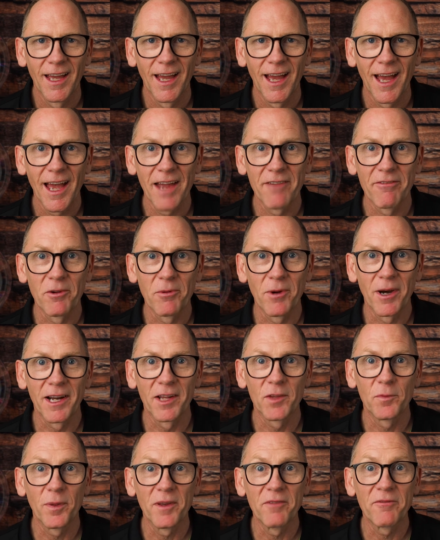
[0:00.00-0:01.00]
Hey
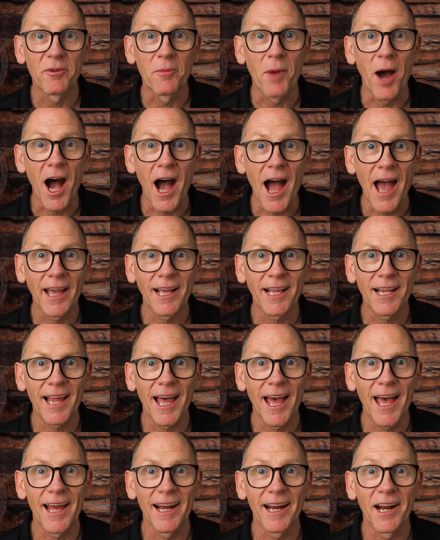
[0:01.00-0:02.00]
everyone, it's Pete from
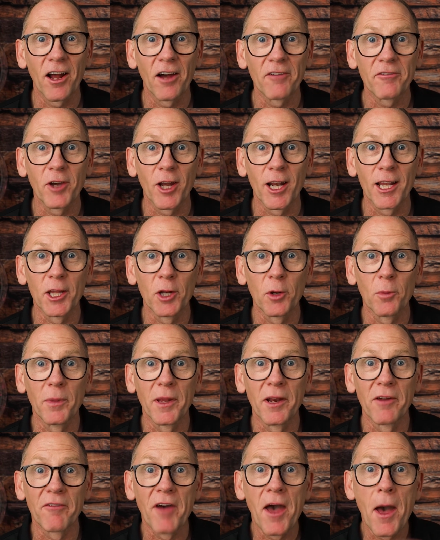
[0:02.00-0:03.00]
Ironclad, and I've got a little
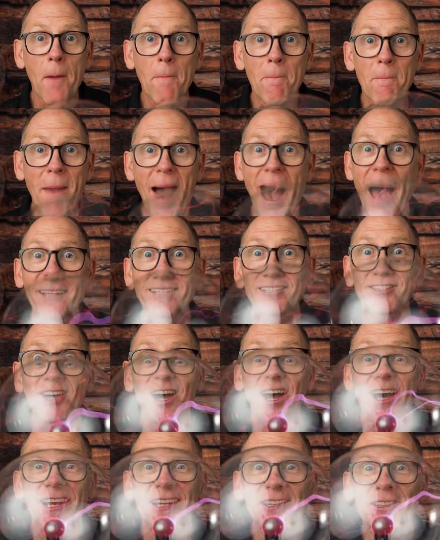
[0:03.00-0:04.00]
bit of mad
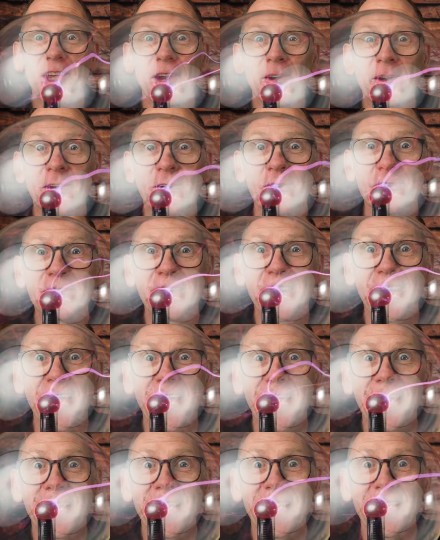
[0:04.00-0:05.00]
science going on
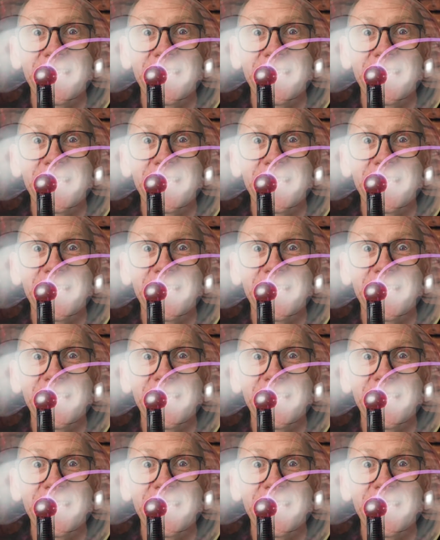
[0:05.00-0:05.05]
today.